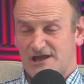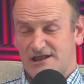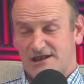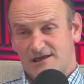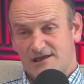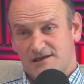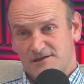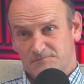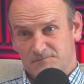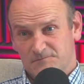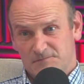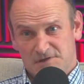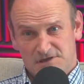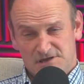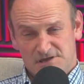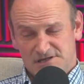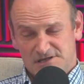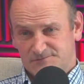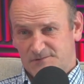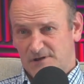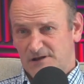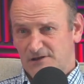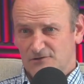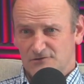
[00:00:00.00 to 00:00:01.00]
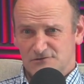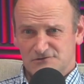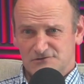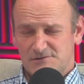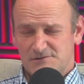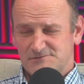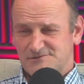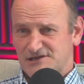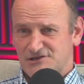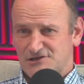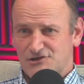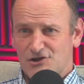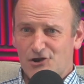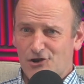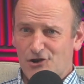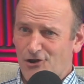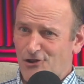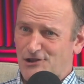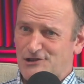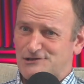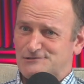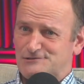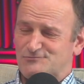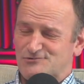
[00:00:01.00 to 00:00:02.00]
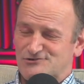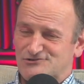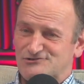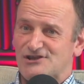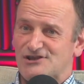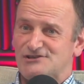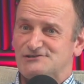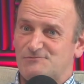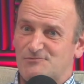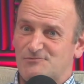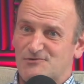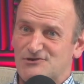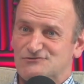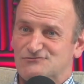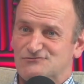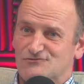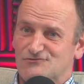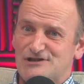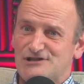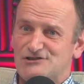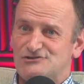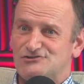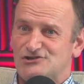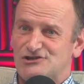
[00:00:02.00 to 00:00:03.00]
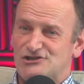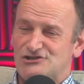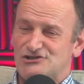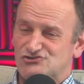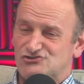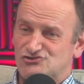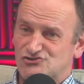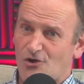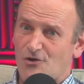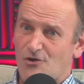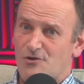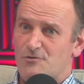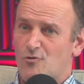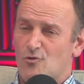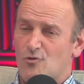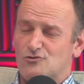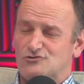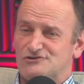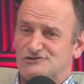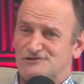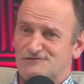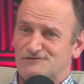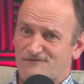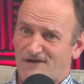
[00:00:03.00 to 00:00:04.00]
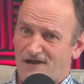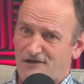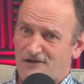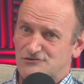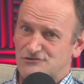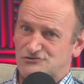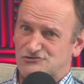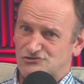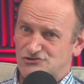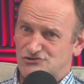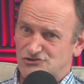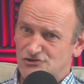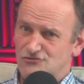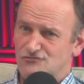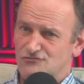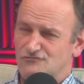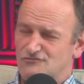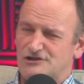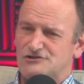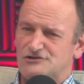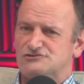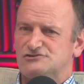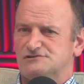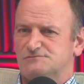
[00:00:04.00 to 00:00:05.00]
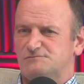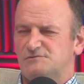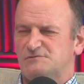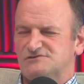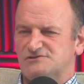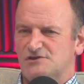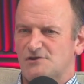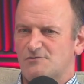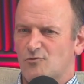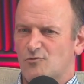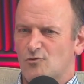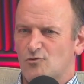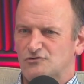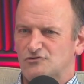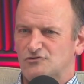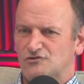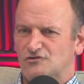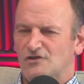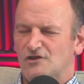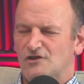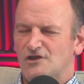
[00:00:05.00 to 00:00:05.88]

And I spent a long time saying, no, it's precisely because religion is so important, and the founders knew religion to be so important.